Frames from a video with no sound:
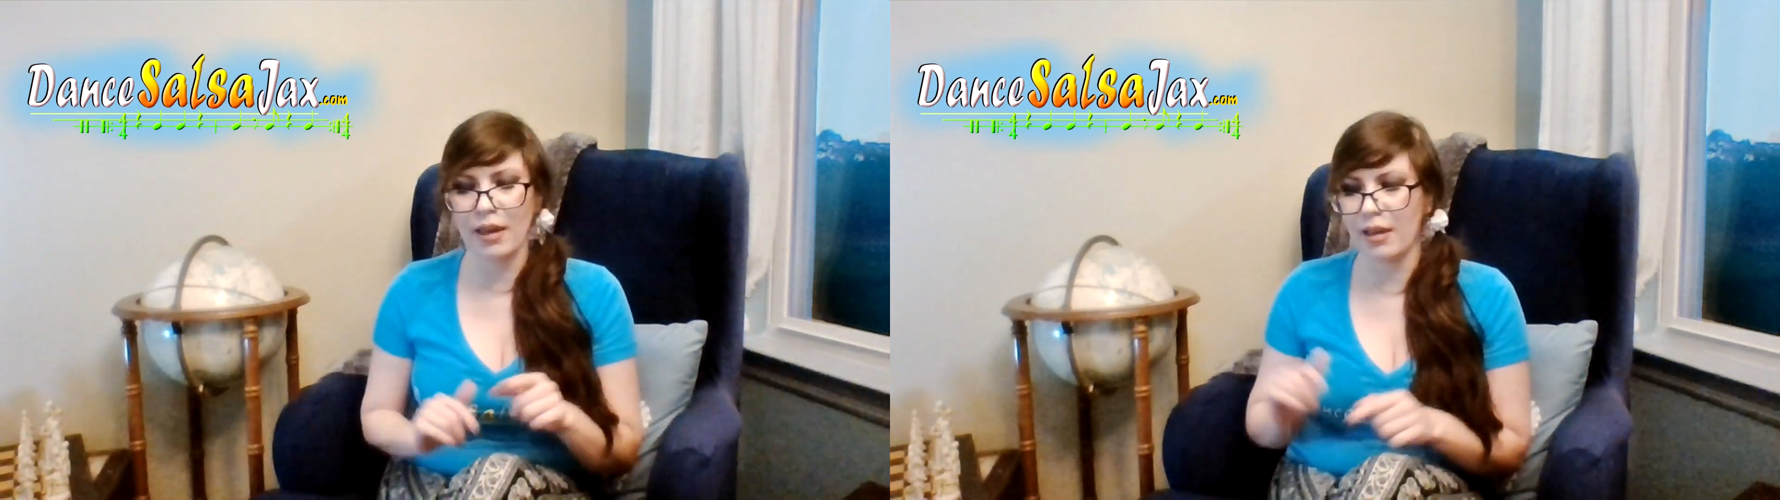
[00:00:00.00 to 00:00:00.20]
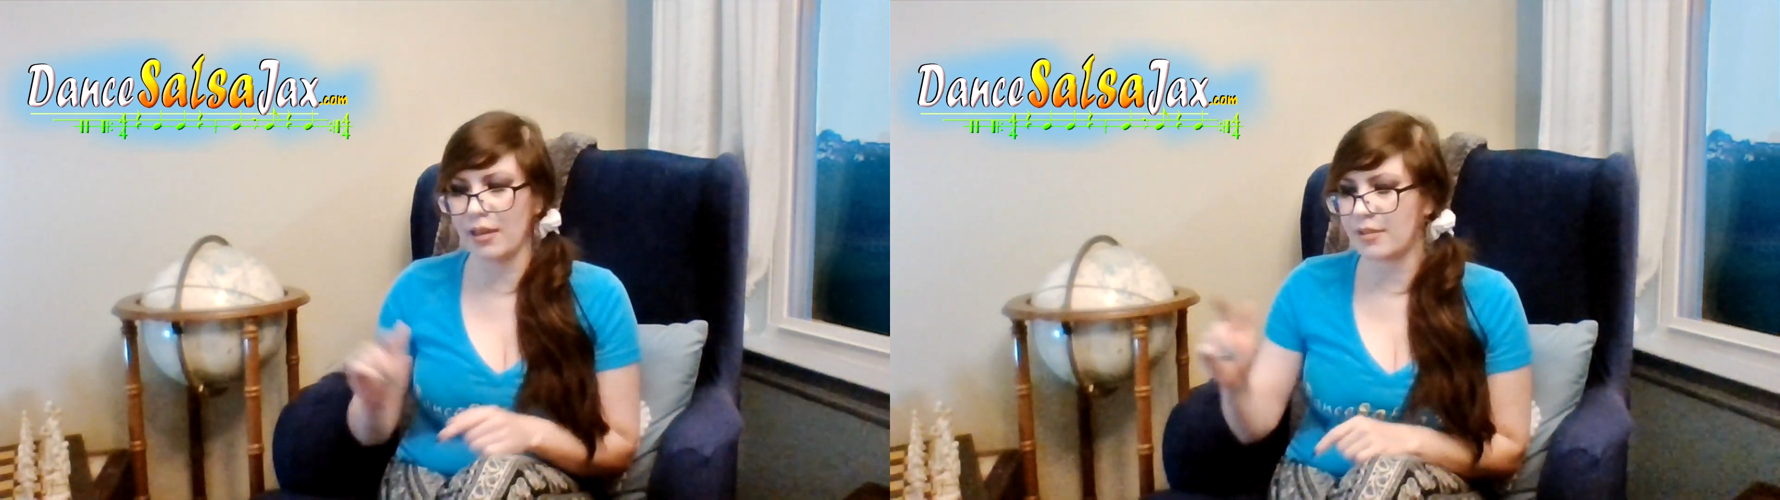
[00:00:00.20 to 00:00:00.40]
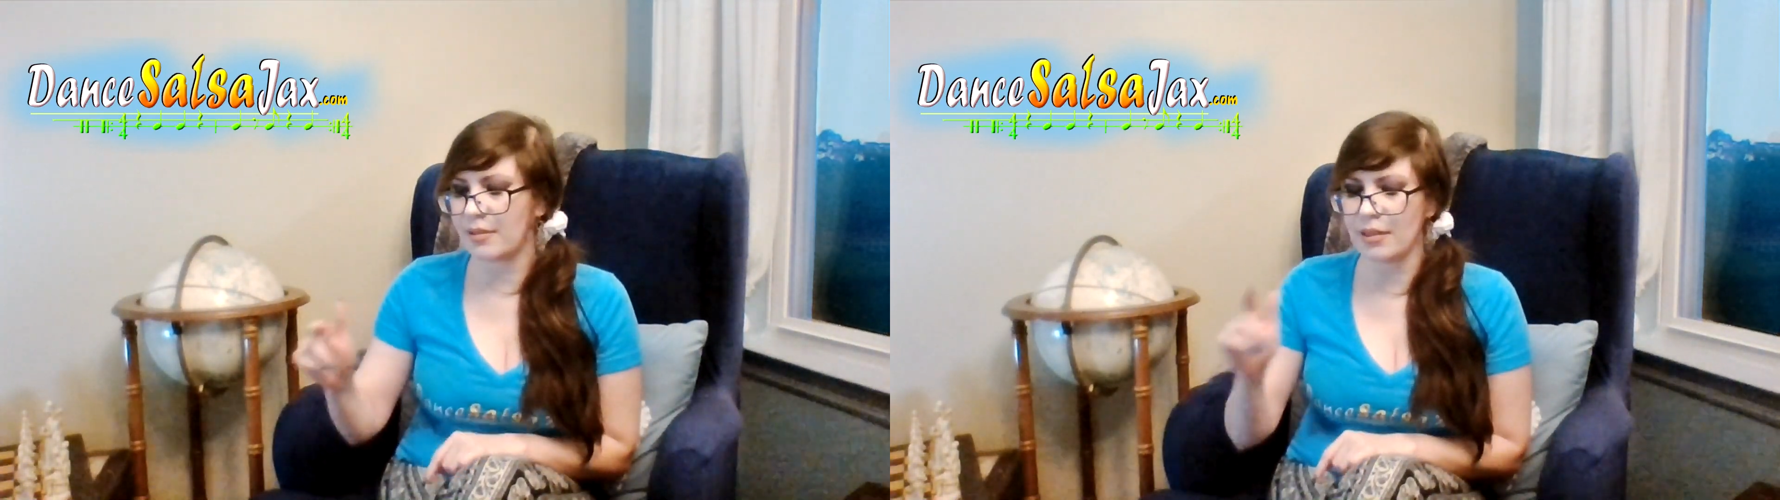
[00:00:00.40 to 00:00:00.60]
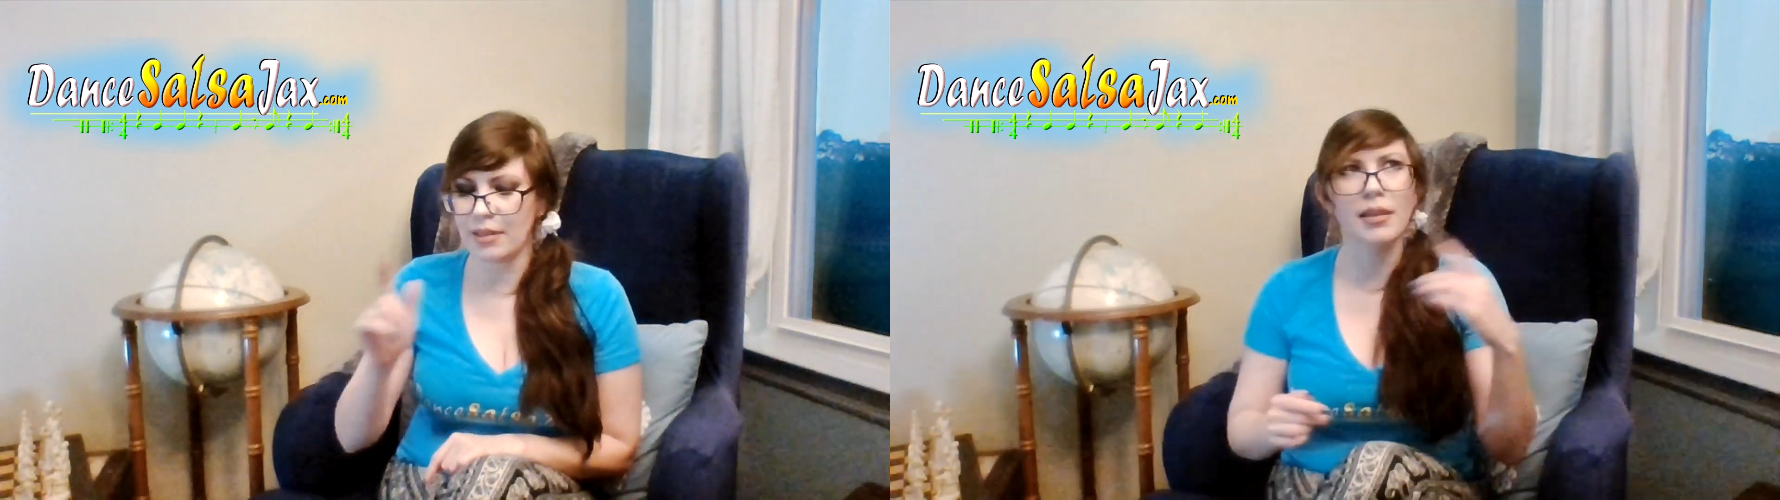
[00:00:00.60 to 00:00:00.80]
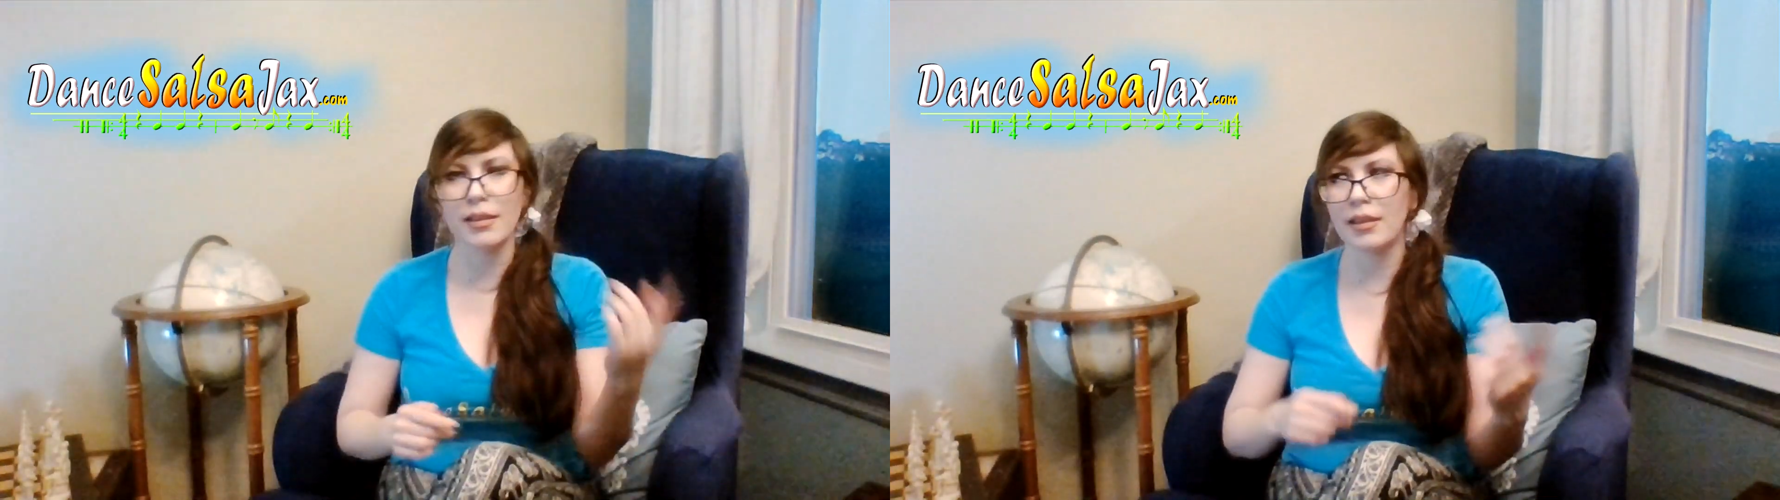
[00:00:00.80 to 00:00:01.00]
A,
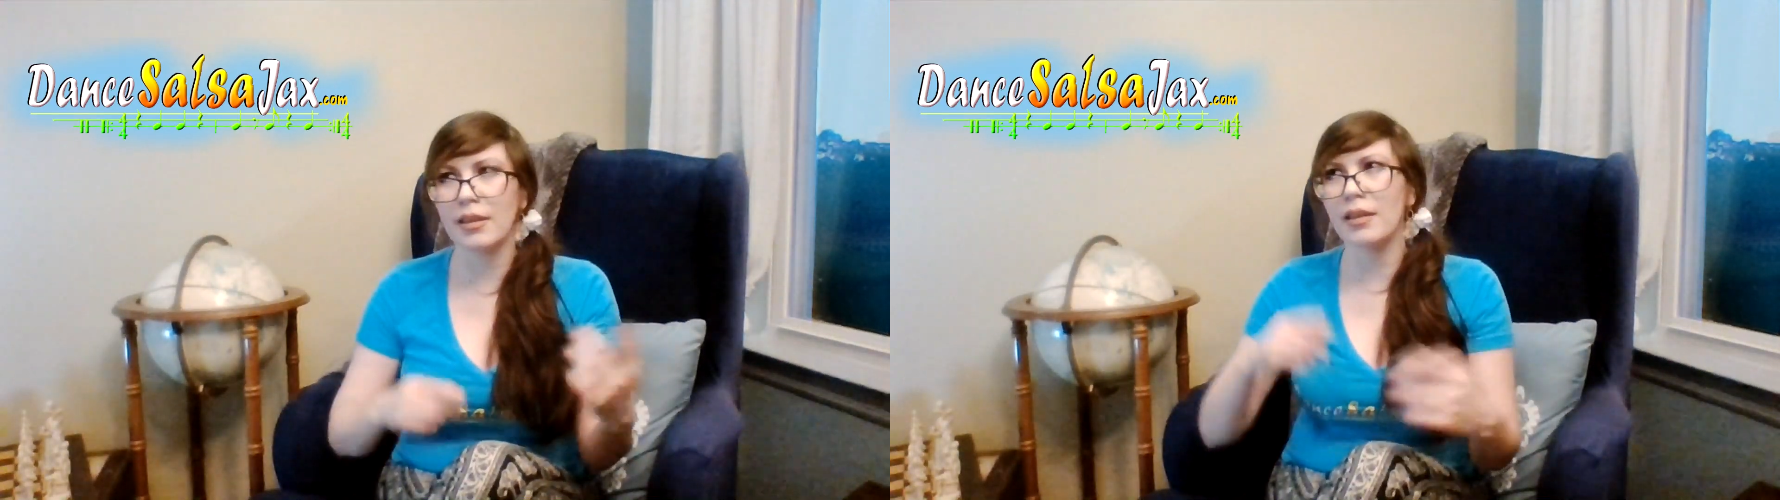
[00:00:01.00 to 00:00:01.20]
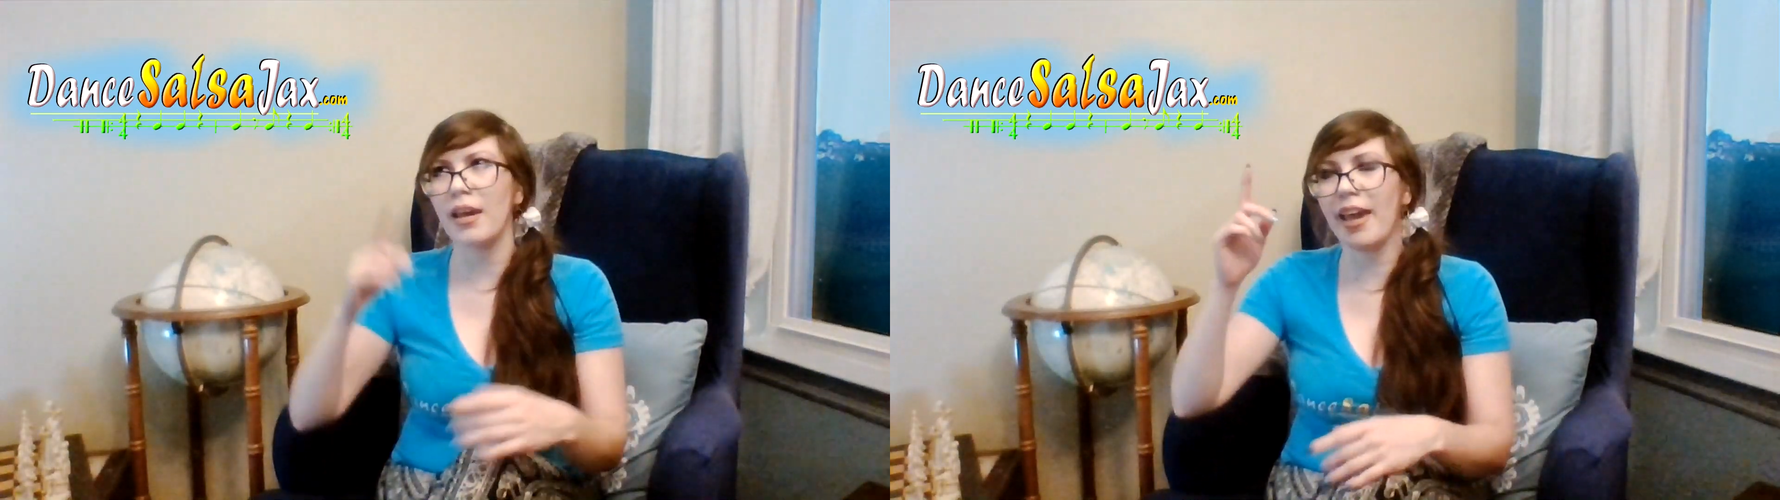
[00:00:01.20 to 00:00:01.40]
C, E,